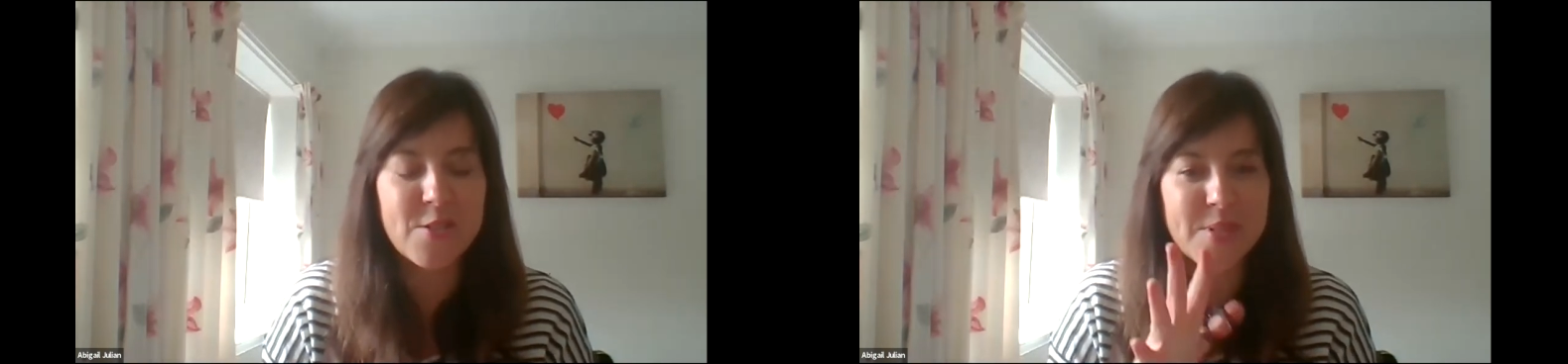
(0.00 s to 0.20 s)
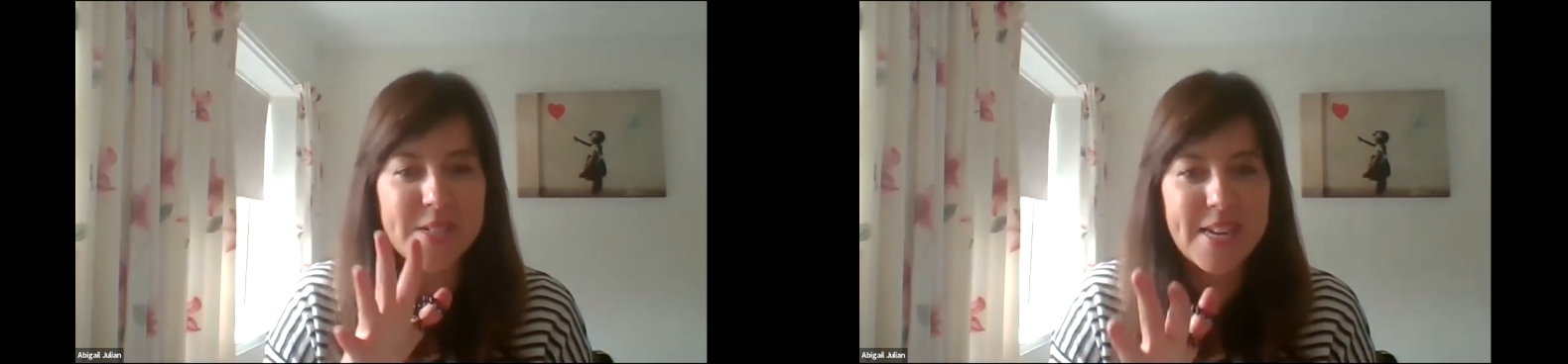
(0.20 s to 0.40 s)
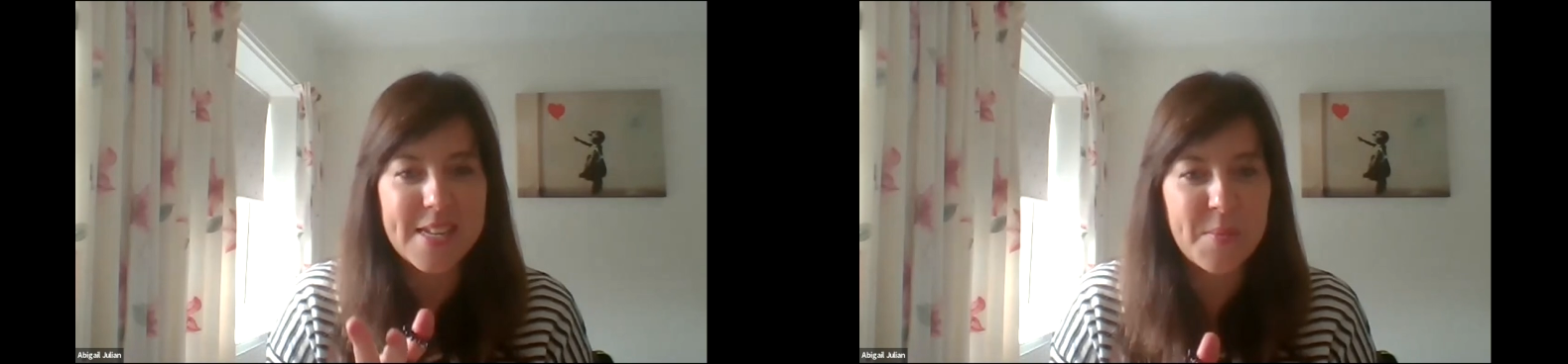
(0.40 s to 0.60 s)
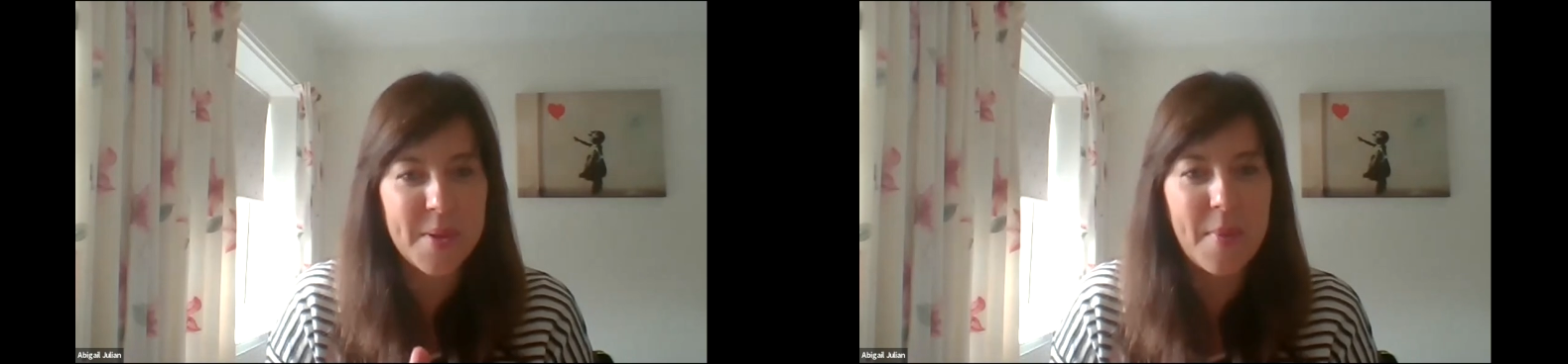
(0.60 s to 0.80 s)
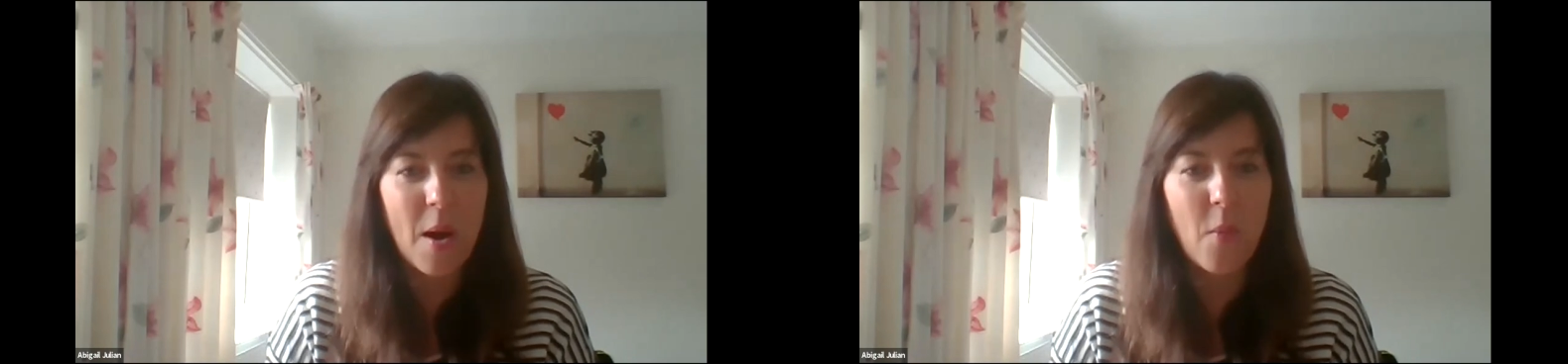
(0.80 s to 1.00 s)
So do you want to tell us a
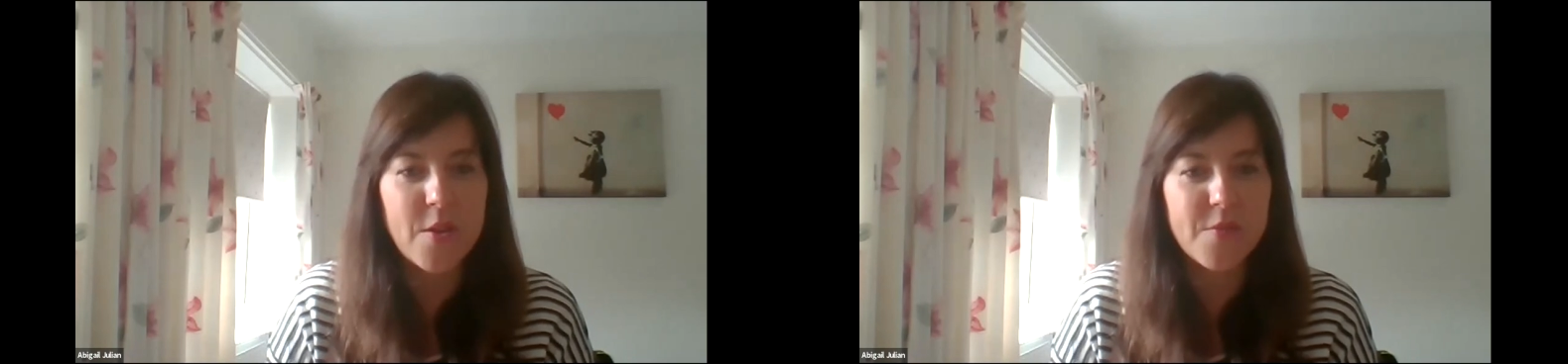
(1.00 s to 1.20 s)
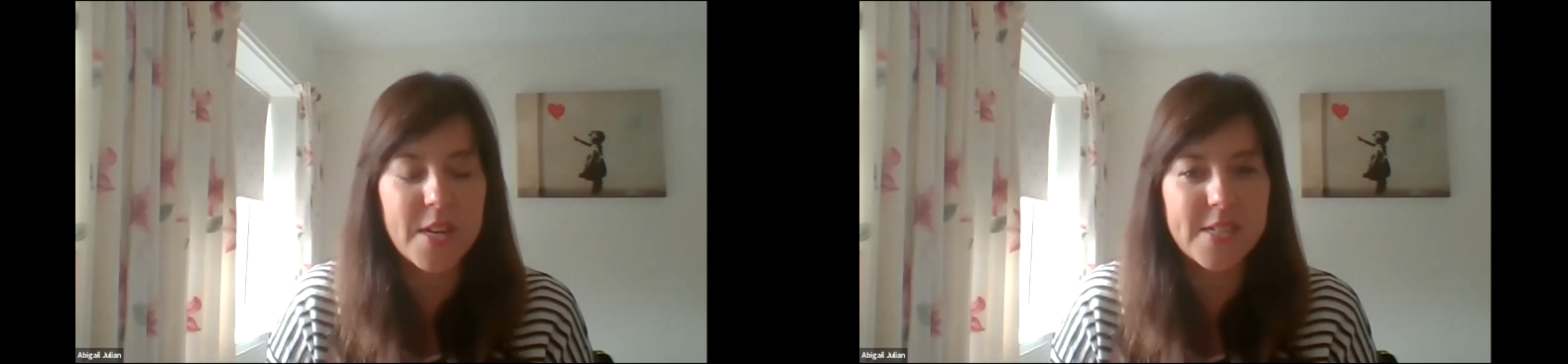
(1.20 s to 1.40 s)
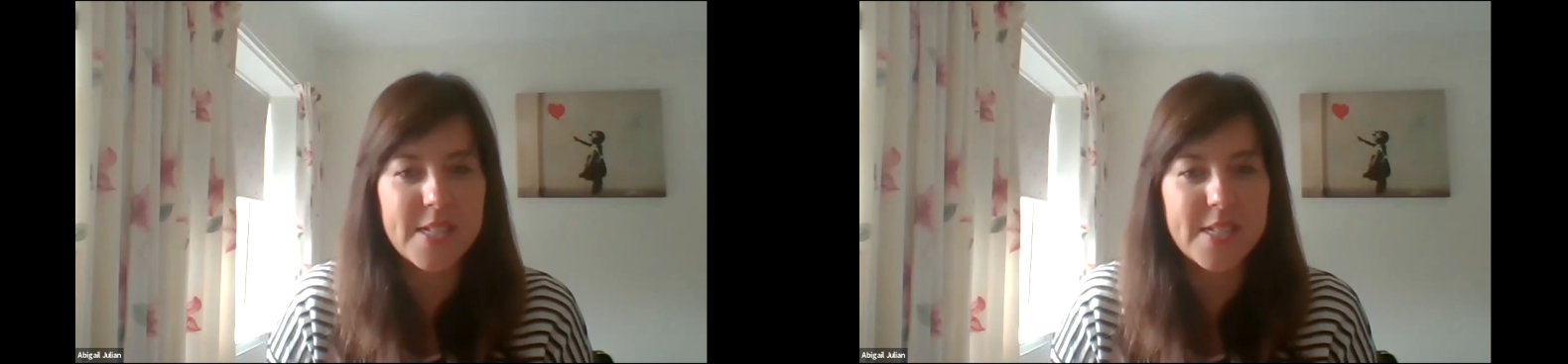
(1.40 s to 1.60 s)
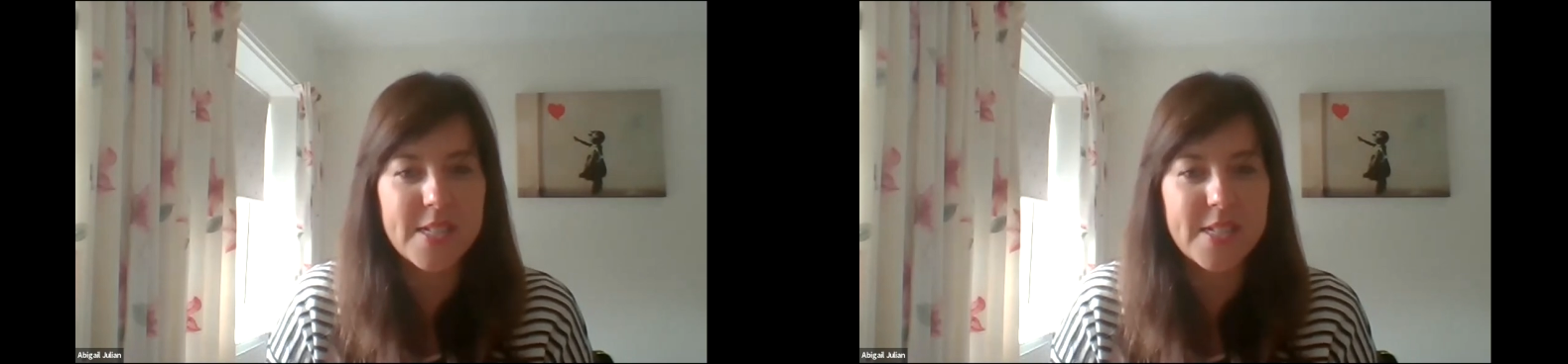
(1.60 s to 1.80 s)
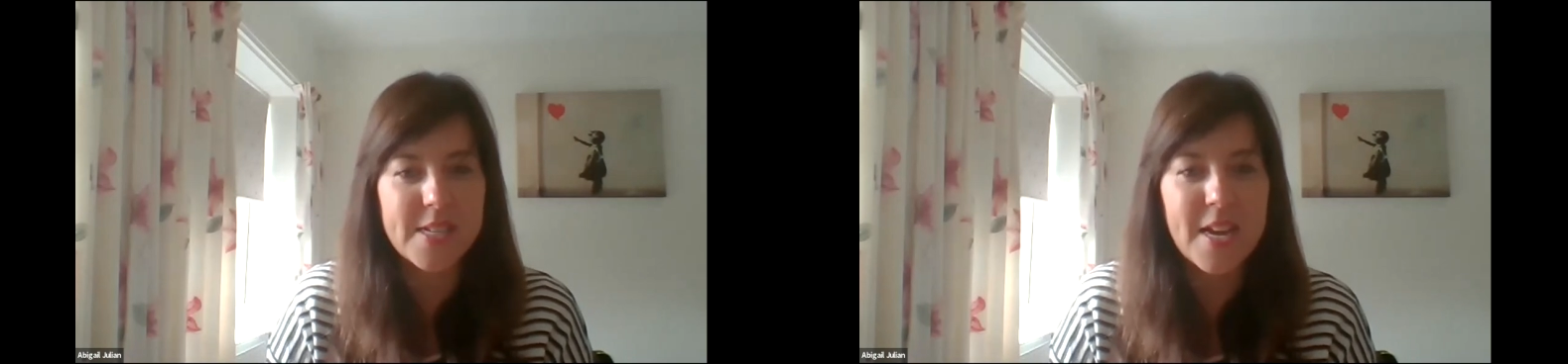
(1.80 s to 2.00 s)
bit about what you've done
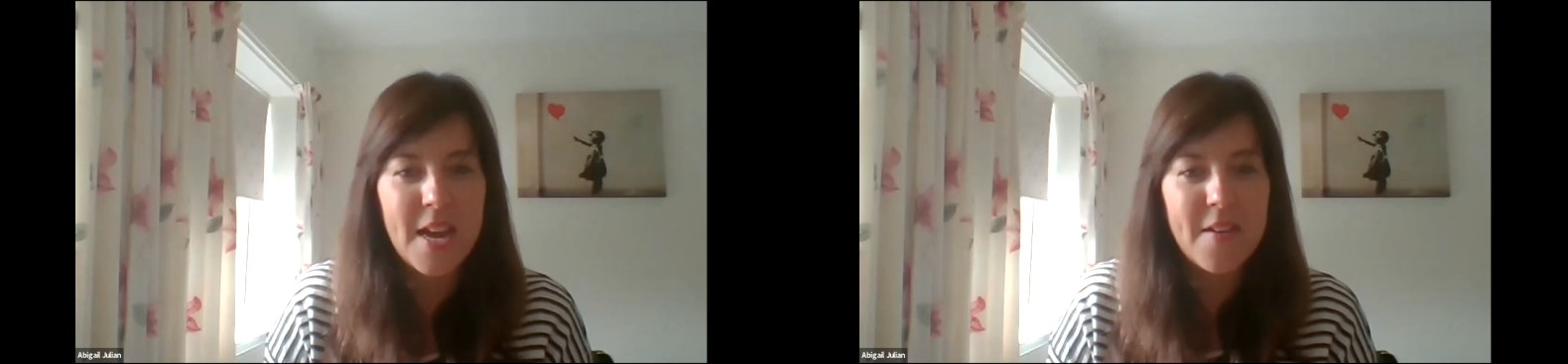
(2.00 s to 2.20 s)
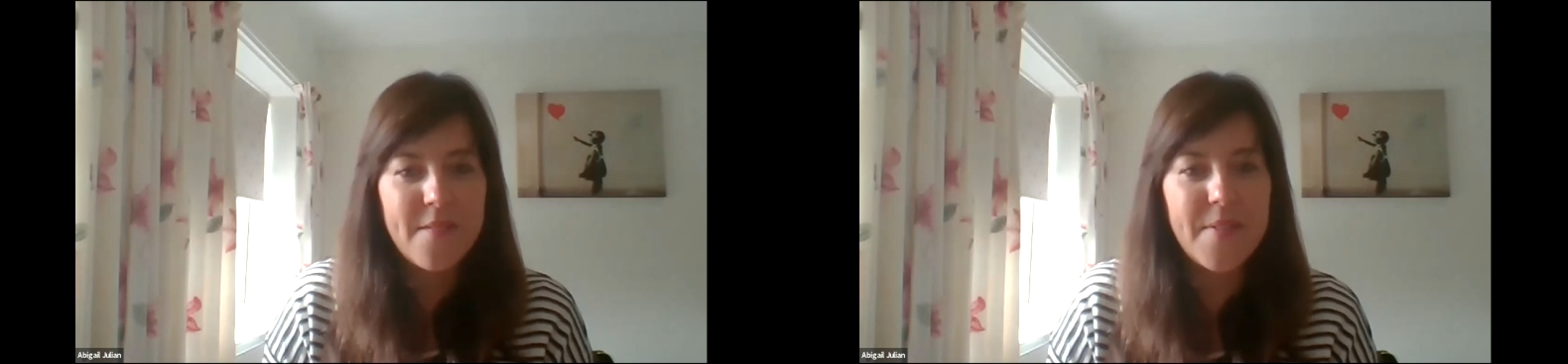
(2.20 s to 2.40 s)
since